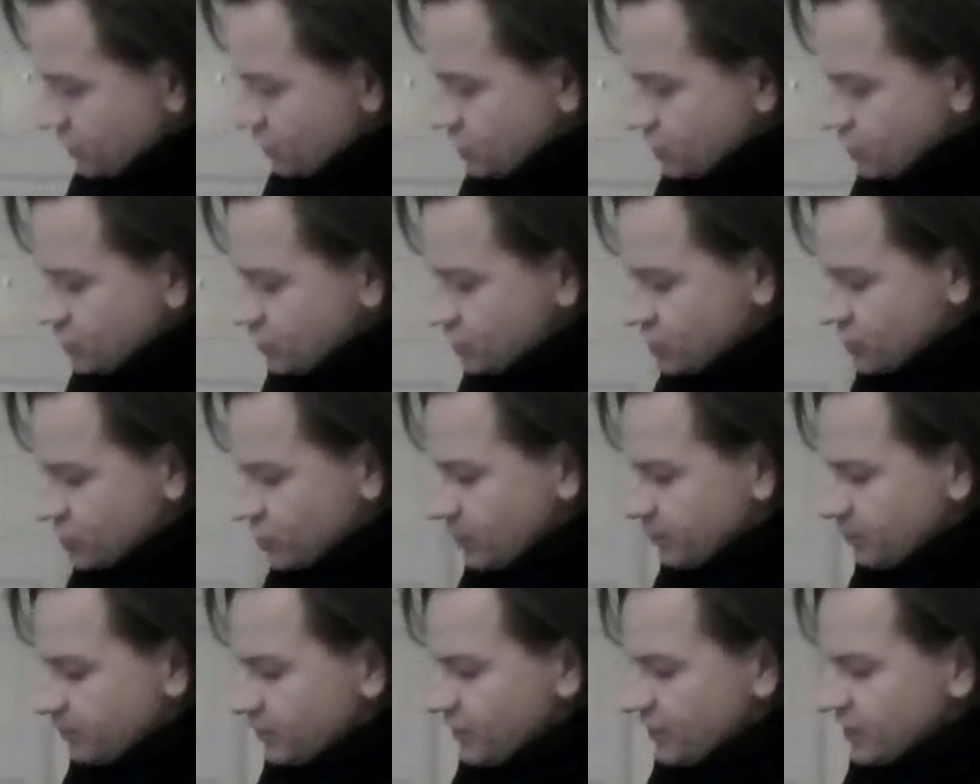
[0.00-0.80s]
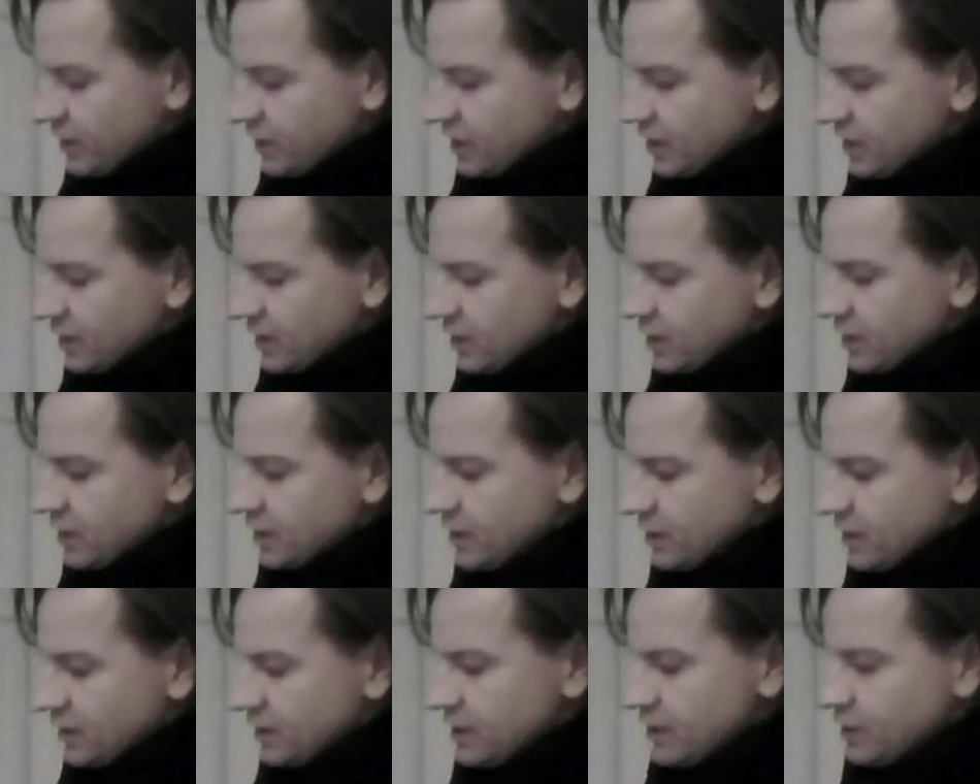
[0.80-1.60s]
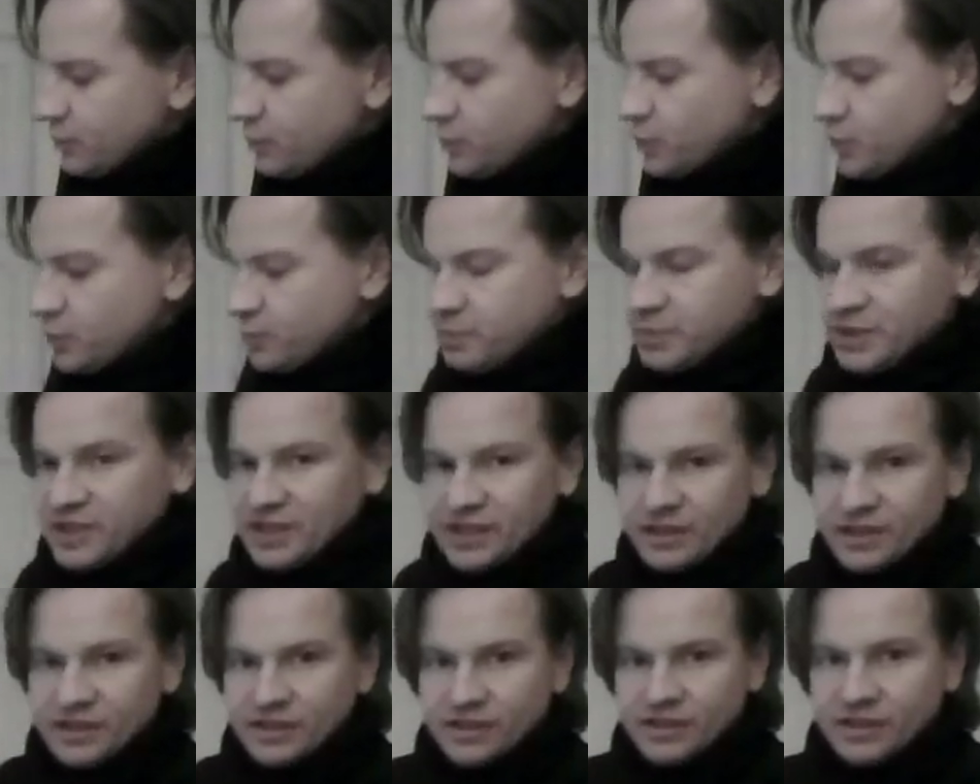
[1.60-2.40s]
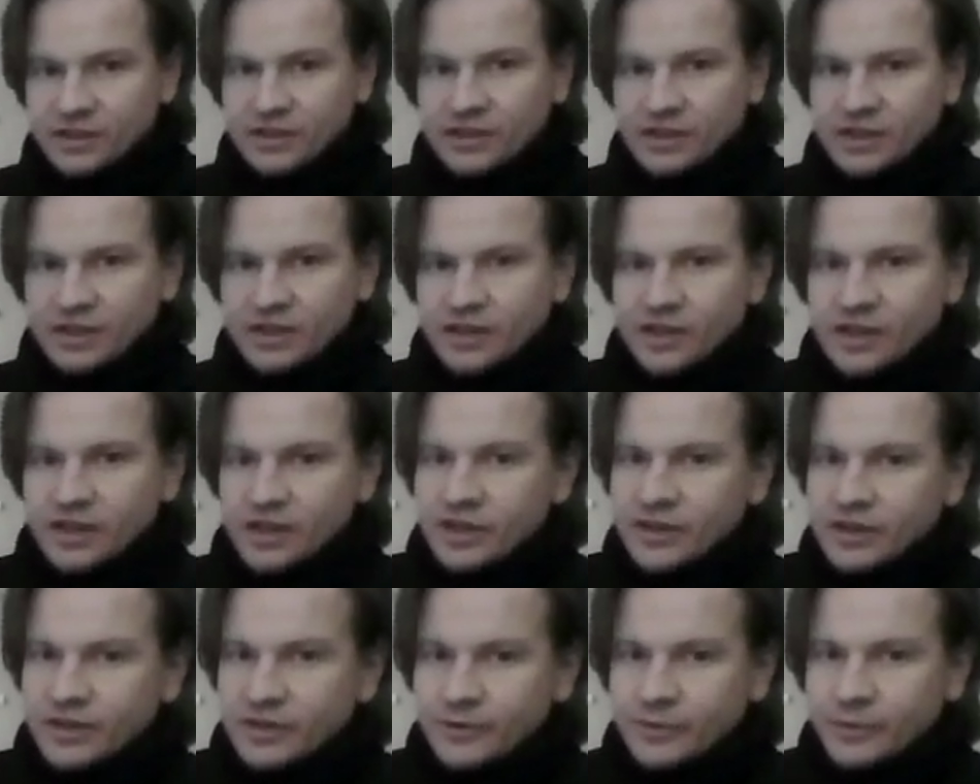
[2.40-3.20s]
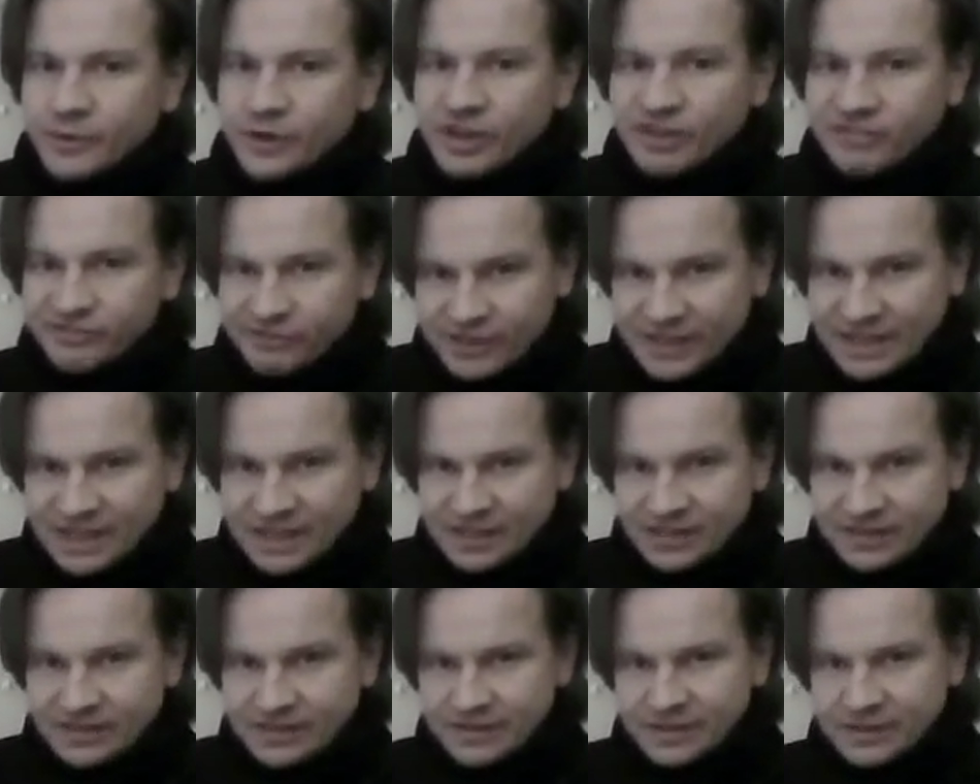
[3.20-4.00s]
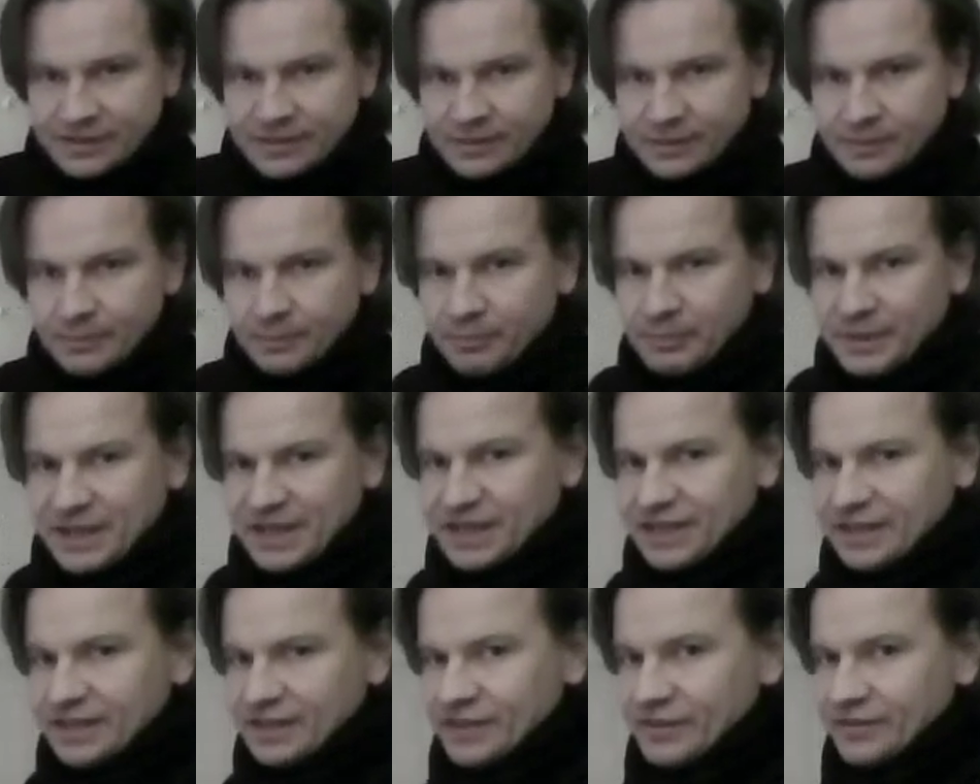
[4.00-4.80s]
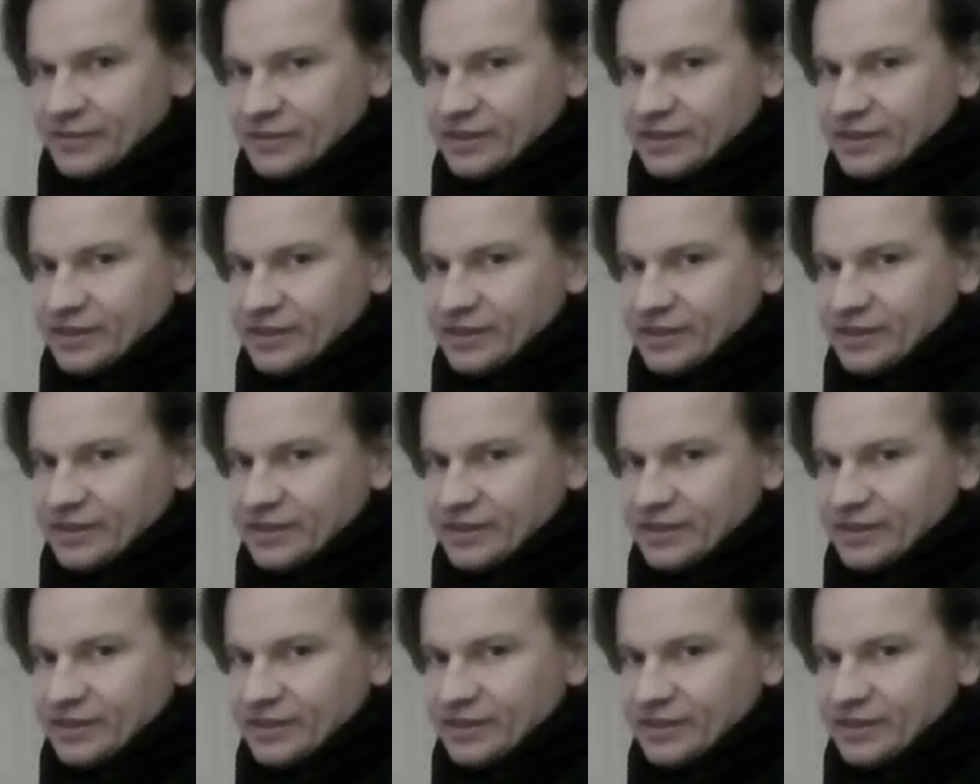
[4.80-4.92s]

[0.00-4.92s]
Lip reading: something that would be a vent back here.